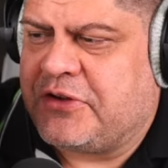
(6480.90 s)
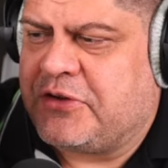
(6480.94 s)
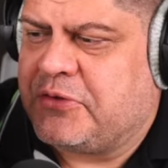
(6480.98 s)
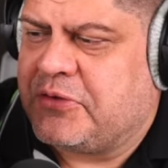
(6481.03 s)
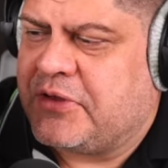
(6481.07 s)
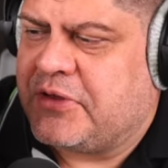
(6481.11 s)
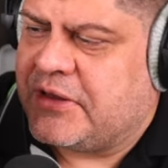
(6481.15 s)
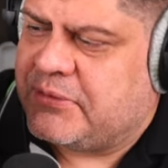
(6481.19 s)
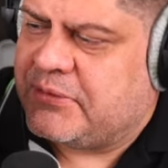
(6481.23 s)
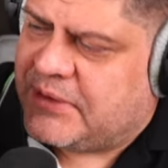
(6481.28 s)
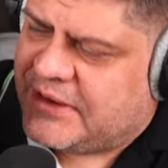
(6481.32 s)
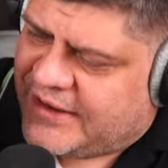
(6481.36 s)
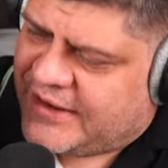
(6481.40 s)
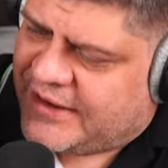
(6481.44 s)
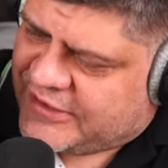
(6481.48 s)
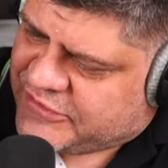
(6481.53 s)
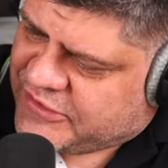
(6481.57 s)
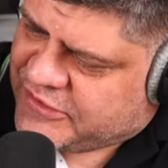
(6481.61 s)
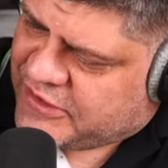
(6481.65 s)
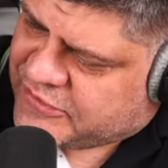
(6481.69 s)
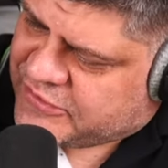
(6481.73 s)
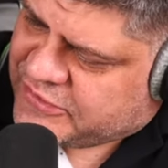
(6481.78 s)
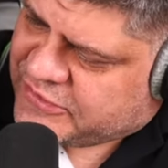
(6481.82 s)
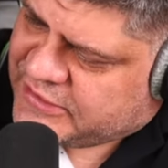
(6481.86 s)
do that, but
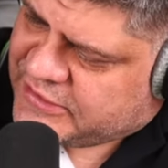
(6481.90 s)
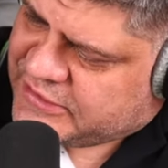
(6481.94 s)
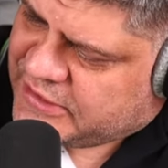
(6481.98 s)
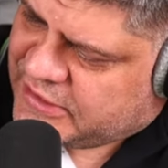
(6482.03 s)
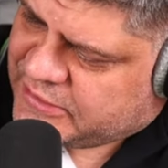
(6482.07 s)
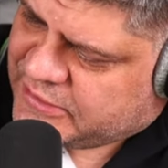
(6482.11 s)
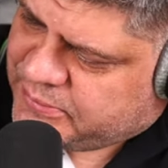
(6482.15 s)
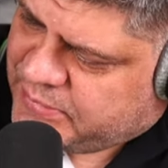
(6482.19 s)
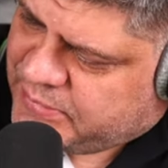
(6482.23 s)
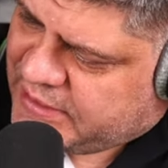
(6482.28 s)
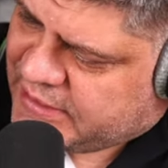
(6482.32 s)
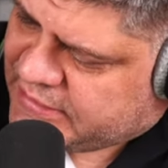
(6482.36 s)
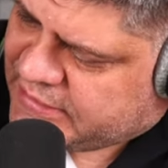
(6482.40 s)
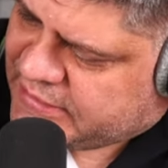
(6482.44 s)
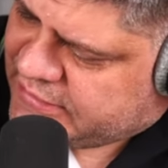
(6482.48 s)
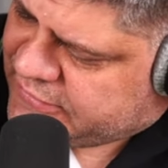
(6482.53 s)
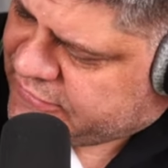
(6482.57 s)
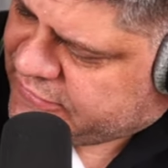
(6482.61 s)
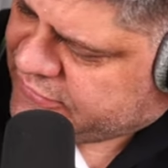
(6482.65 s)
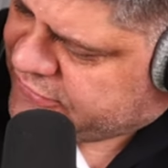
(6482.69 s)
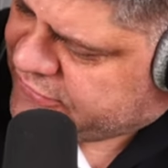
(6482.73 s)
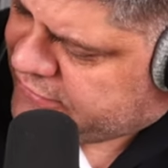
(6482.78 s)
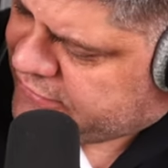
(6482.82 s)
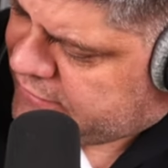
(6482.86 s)
it's actually not bad.
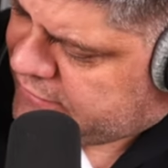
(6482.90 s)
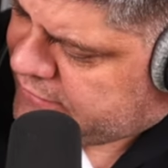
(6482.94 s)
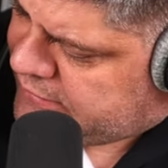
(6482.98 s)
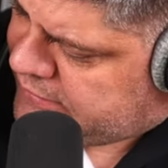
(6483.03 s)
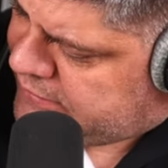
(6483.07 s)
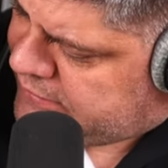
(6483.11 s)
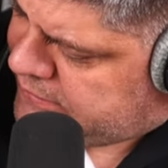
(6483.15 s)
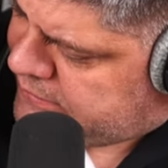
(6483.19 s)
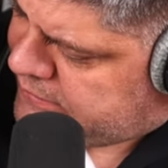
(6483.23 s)
It's uh,